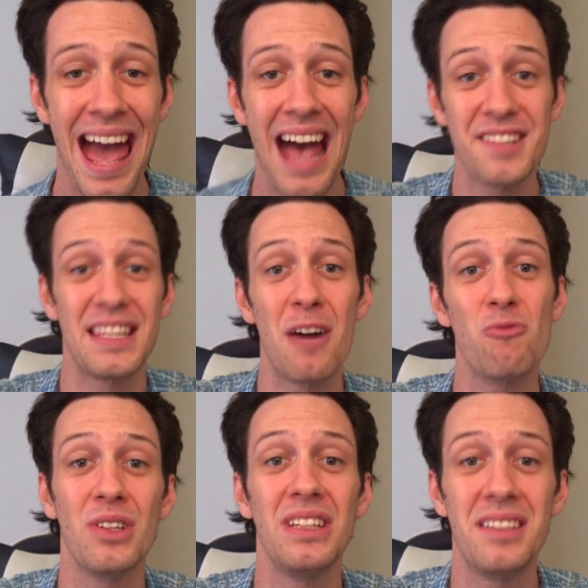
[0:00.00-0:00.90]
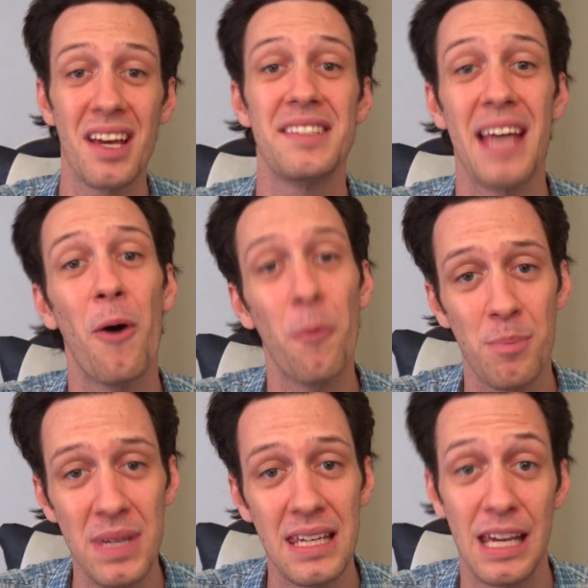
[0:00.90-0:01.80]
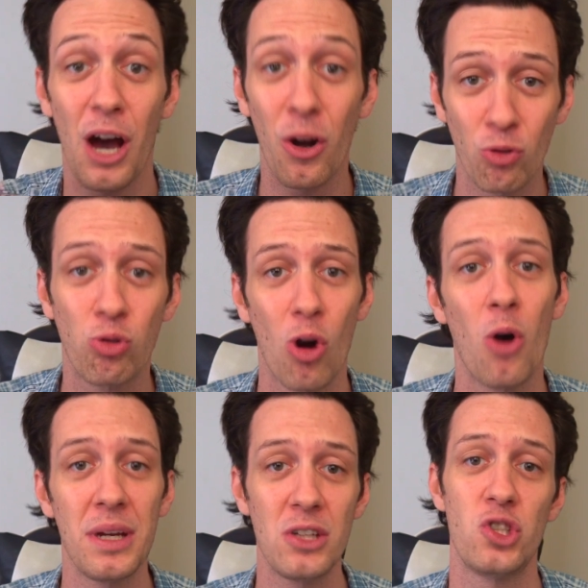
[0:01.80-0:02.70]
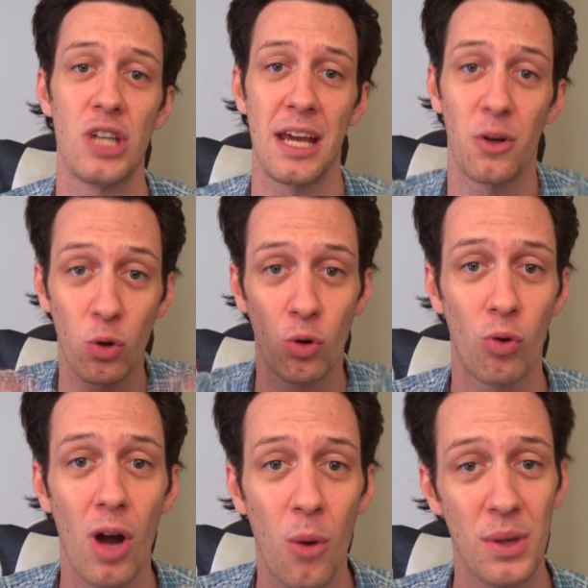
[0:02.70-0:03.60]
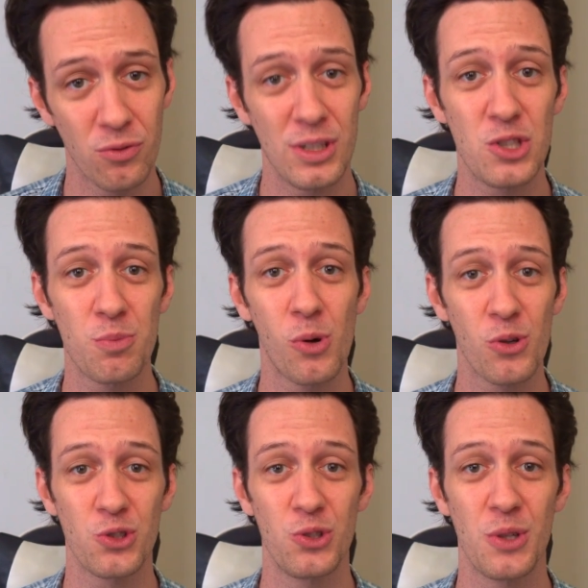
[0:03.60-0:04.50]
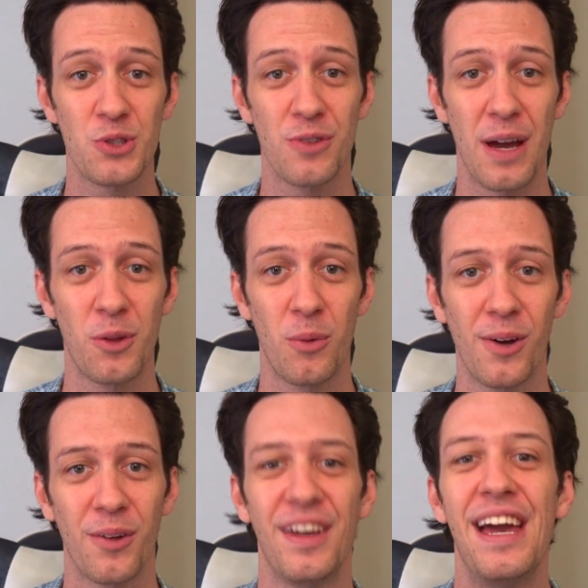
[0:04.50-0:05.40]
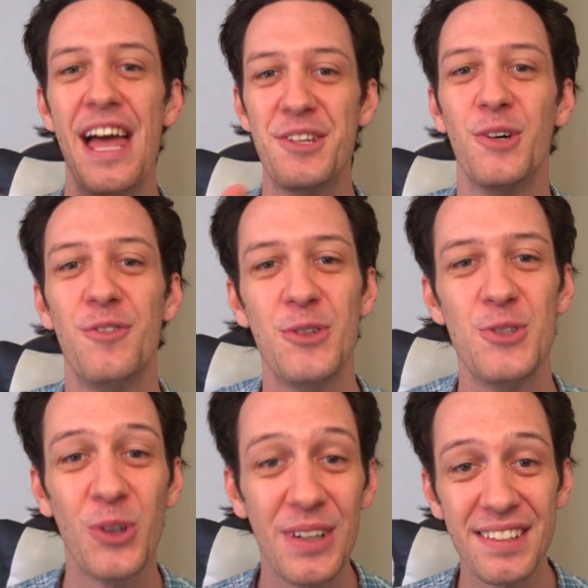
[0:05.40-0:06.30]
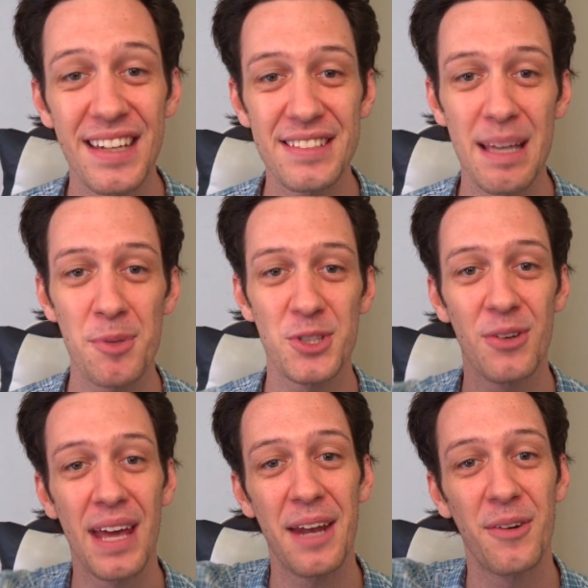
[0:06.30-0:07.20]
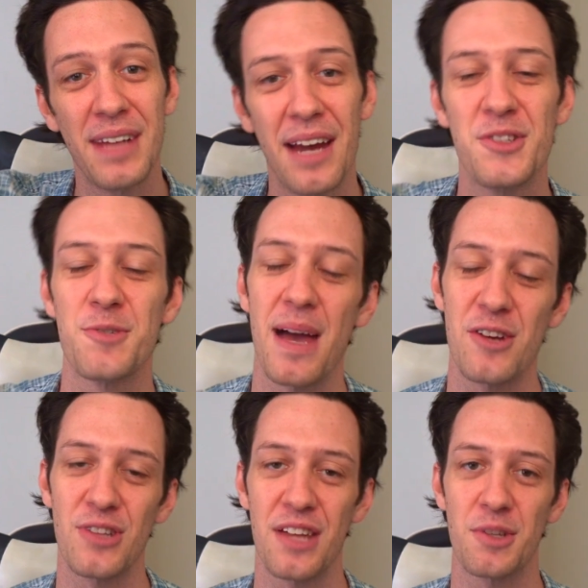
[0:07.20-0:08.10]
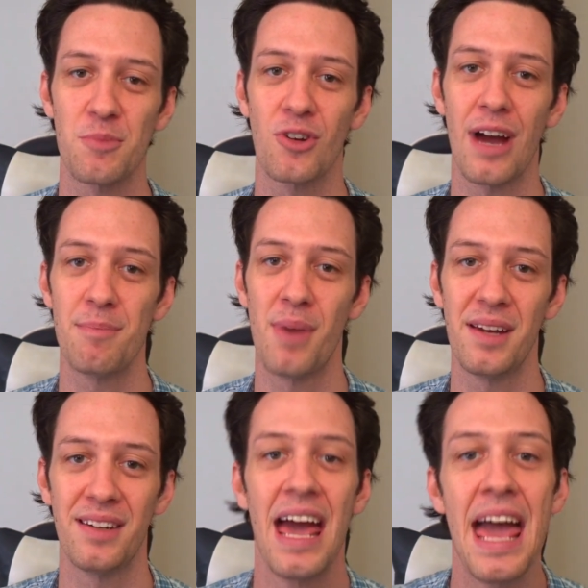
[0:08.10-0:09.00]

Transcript: as that really does help me, a growing channel, grow and reach more students around the world. So if you enjoyed today's episode, head on down and smash that subscribe button.